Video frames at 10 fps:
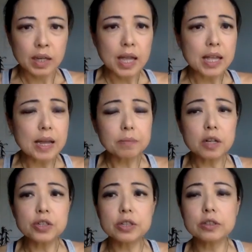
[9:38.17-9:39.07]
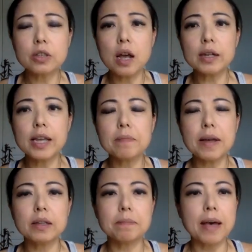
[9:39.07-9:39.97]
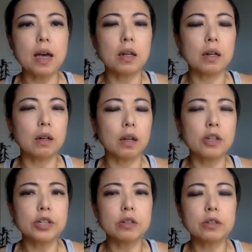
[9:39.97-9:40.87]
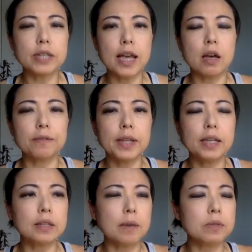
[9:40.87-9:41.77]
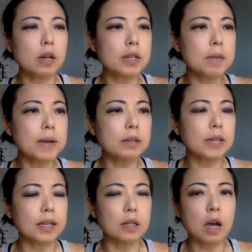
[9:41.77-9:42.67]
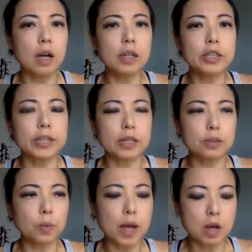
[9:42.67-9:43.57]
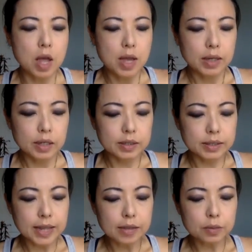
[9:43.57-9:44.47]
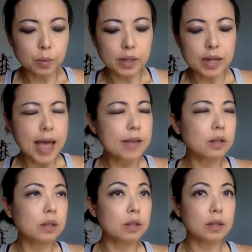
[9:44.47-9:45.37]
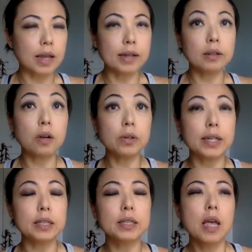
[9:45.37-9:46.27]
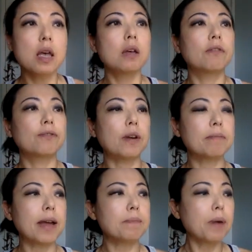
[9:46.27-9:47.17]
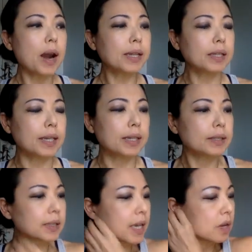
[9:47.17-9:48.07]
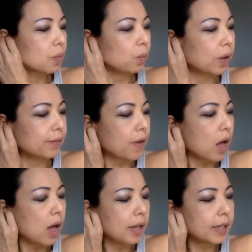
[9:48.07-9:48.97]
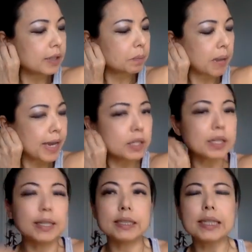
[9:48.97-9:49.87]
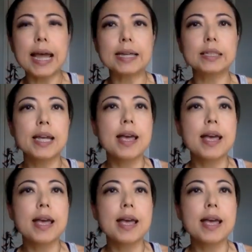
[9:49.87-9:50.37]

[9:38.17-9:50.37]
and I'm not just talking about the biological side of things, I'm talking about psychology as well. Because that's what I noticed from my practice with all these patients is that